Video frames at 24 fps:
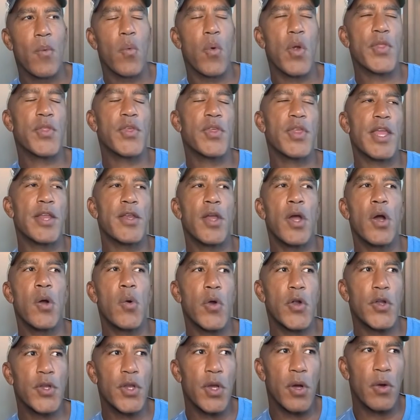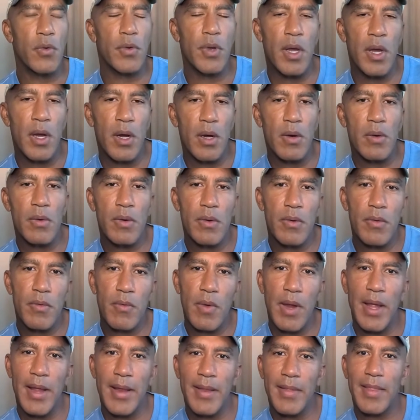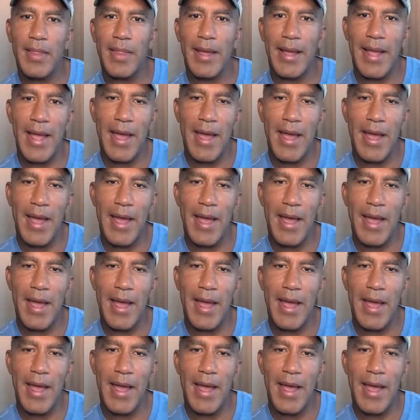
What do they know or don't know? Right?